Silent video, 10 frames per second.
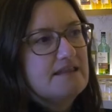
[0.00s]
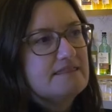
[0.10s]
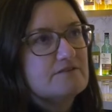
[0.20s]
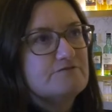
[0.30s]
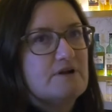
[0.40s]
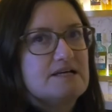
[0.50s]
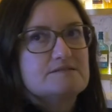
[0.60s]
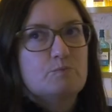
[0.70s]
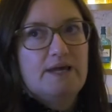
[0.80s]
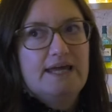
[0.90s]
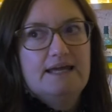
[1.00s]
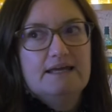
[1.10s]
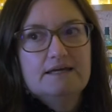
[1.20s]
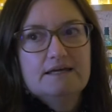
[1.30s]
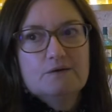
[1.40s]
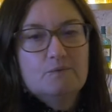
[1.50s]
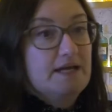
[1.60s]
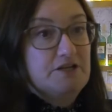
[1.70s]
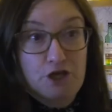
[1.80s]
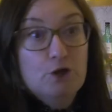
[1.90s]
I think for us, we're
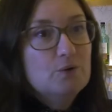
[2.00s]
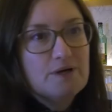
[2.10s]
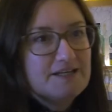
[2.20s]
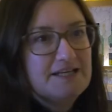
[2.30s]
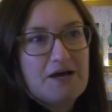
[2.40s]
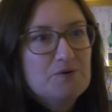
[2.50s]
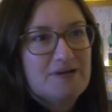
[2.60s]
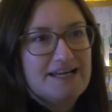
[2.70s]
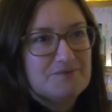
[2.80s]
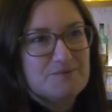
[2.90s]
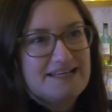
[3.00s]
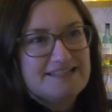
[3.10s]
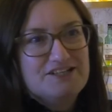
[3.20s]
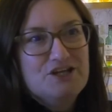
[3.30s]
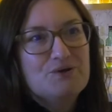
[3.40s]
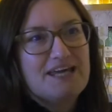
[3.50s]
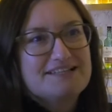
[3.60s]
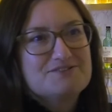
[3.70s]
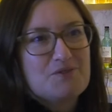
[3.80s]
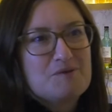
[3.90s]
new, we're the new
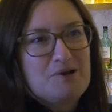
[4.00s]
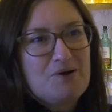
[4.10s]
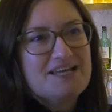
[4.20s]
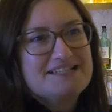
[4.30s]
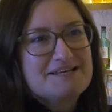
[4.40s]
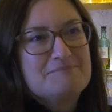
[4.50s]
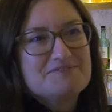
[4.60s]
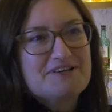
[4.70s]
kids on the block in terms of